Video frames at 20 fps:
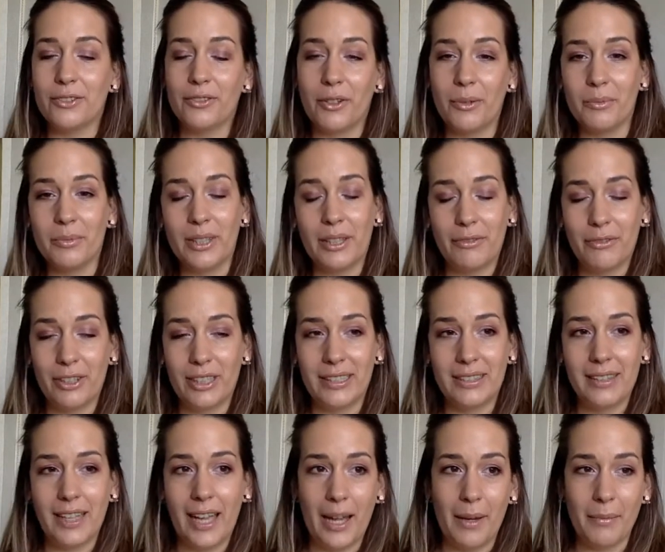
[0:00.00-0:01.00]
from
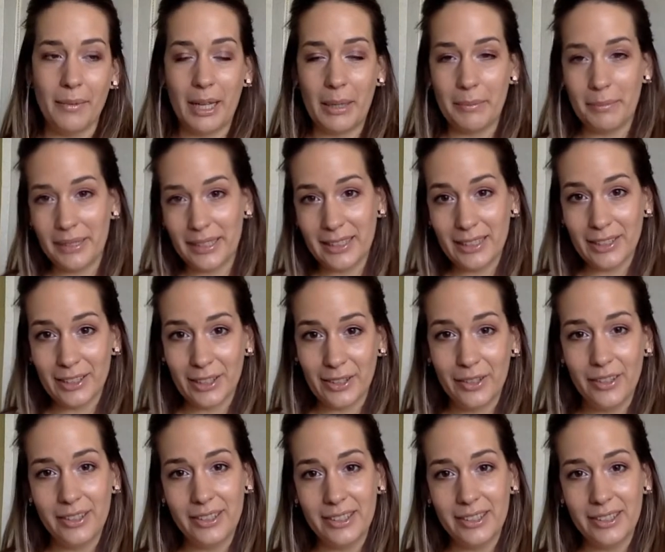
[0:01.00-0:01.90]
different companies look.